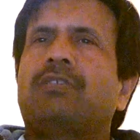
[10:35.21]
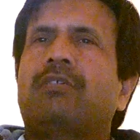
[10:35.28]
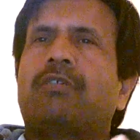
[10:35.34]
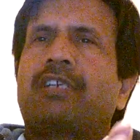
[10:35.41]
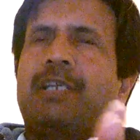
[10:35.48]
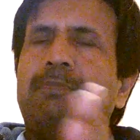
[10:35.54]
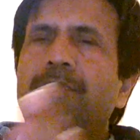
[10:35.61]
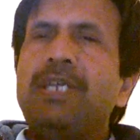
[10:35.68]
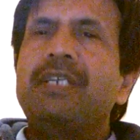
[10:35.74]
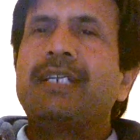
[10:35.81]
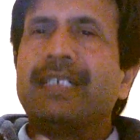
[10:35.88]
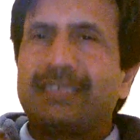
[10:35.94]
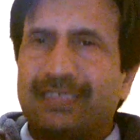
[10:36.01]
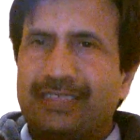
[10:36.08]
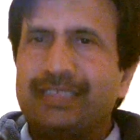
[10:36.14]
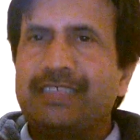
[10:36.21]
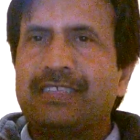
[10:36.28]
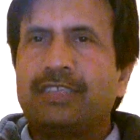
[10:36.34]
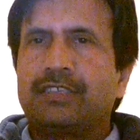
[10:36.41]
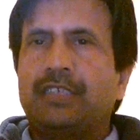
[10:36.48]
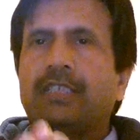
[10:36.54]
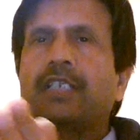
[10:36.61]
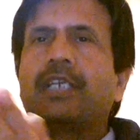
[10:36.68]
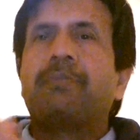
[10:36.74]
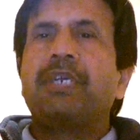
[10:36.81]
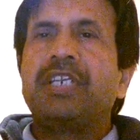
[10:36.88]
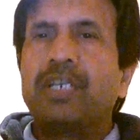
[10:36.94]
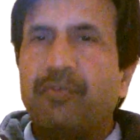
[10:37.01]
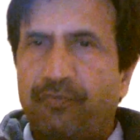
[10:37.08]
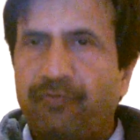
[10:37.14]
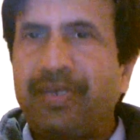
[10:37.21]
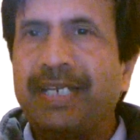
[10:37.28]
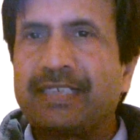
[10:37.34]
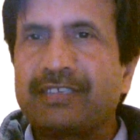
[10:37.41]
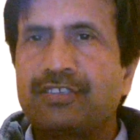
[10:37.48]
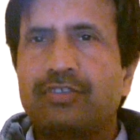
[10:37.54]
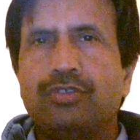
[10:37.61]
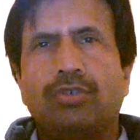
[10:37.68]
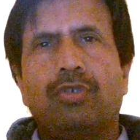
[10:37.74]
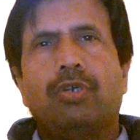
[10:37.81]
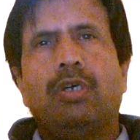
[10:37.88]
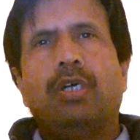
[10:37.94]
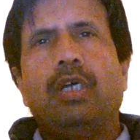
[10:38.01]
the repeated seizures or the repeated fits, you know